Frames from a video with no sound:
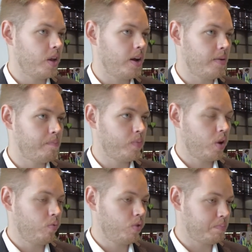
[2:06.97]
Um,
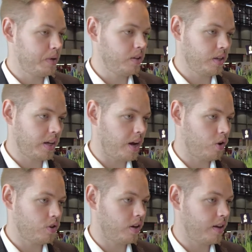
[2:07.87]
we're building
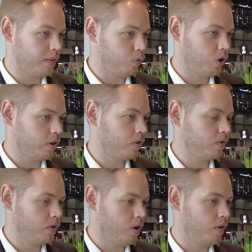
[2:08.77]
out our network
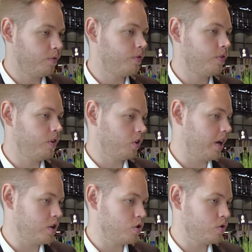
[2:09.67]
of
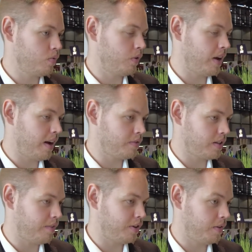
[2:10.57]
locations where we have
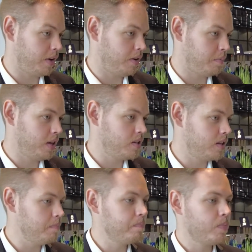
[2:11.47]
satellite
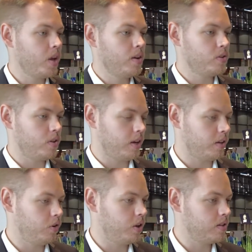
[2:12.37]
availability so that
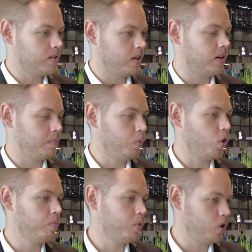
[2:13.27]
you can see it at
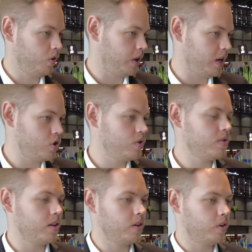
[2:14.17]
more and more locations
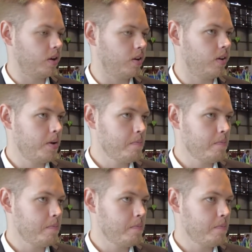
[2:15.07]
and you can